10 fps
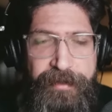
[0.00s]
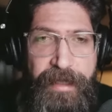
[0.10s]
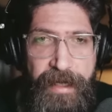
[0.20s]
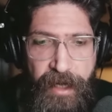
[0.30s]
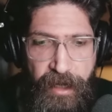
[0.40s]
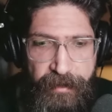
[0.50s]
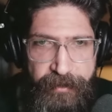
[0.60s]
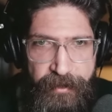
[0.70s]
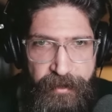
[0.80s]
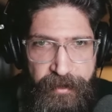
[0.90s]
They
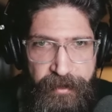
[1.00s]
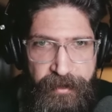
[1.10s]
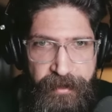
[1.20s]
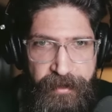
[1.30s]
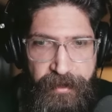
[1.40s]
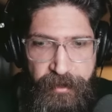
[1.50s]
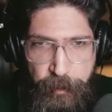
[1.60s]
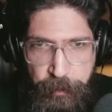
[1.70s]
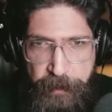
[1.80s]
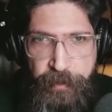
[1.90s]
are
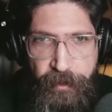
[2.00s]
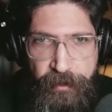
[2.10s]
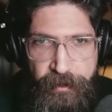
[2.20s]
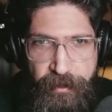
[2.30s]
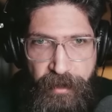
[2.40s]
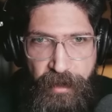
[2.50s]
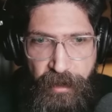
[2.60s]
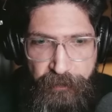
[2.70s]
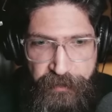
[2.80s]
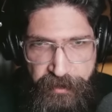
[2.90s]
the people
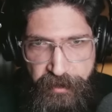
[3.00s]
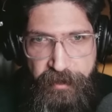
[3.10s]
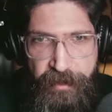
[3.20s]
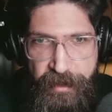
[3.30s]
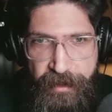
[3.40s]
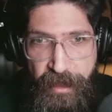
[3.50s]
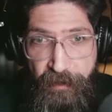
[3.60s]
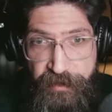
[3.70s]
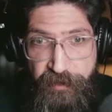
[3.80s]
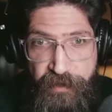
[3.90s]
of
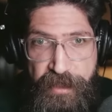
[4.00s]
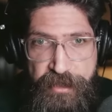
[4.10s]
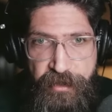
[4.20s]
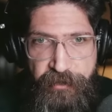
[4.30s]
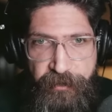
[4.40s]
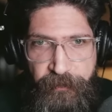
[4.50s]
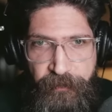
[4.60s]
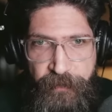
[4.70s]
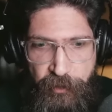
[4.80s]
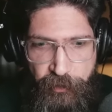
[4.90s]
these villages.
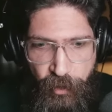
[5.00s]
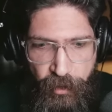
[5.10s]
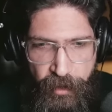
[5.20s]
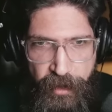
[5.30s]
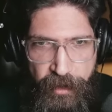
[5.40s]
So